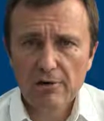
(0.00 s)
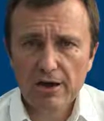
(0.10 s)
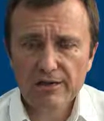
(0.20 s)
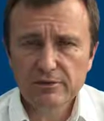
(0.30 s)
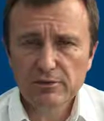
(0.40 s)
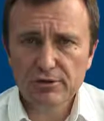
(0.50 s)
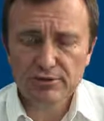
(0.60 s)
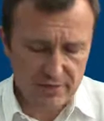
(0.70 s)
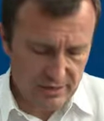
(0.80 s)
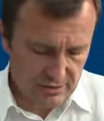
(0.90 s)
radical
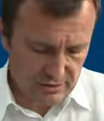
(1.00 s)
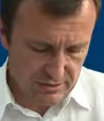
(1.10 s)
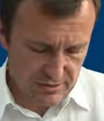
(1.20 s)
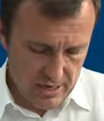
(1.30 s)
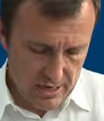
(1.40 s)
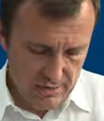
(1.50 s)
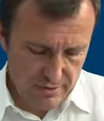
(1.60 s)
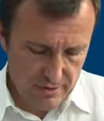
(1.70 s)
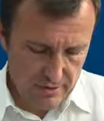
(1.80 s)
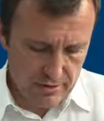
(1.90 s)
innovations in
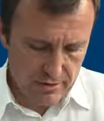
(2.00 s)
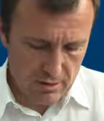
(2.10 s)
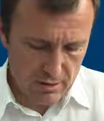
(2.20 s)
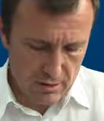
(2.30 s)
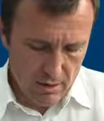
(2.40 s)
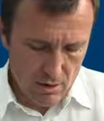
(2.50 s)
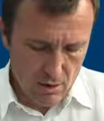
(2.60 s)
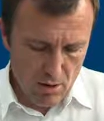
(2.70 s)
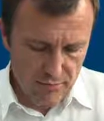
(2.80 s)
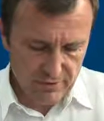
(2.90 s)
the area
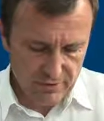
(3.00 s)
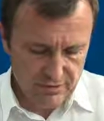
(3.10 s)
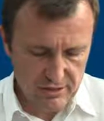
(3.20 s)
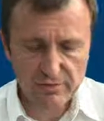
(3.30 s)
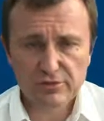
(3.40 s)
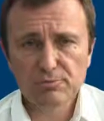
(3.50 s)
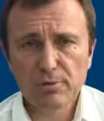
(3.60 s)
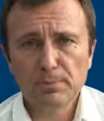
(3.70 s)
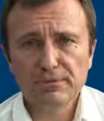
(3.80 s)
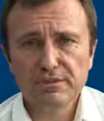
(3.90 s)
of surface
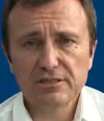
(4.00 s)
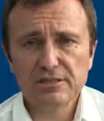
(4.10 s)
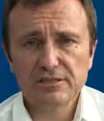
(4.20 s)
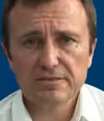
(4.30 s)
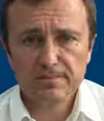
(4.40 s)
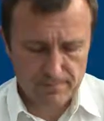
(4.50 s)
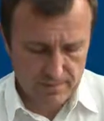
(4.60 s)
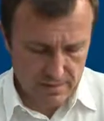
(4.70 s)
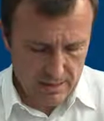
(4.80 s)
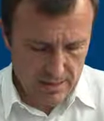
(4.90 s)
properties
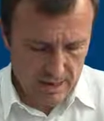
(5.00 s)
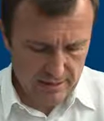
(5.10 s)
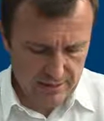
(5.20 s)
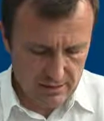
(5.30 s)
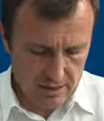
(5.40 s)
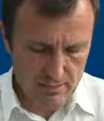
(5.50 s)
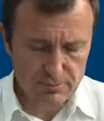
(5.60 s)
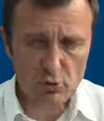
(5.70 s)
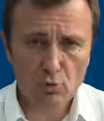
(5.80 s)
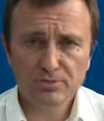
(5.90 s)
and
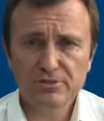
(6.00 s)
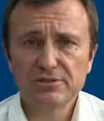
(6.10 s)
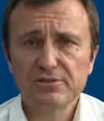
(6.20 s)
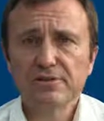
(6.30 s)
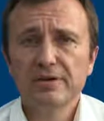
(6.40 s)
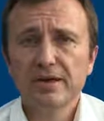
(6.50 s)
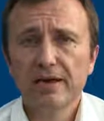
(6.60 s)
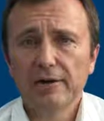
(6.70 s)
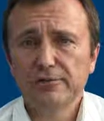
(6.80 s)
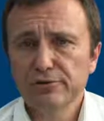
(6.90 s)
absorption
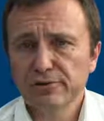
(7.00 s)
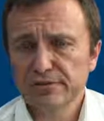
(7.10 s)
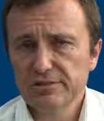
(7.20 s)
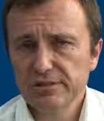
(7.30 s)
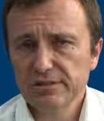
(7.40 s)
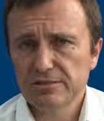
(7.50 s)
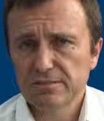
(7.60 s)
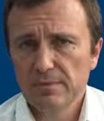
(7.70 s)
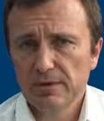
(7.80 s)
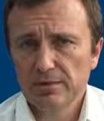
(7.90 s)
characteristics.
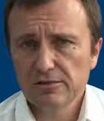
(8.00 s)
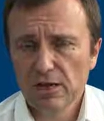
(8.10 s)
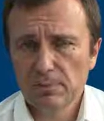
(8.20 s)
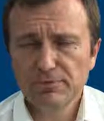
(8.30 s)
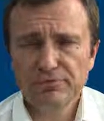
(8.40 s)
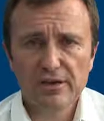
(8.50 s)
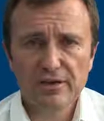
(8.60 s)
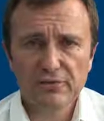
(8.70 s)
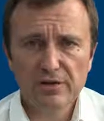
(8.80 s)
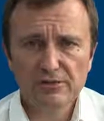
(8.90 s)
The type of
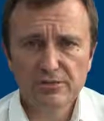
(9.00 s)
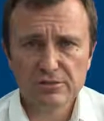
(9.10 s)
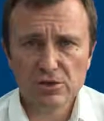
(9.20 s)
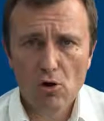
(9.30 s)
innovations